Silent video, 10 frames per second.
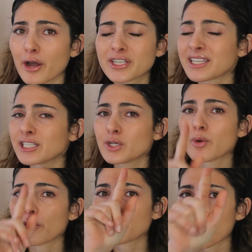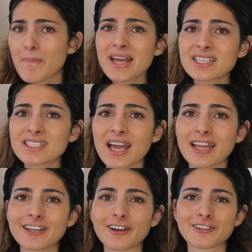then you won't miss
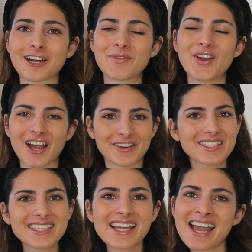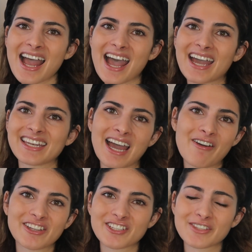any other uploads. And now
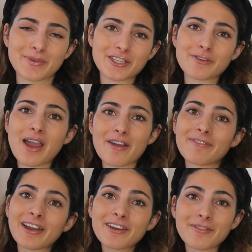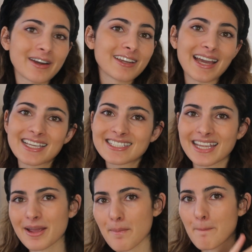I just wish you a very, very nice day.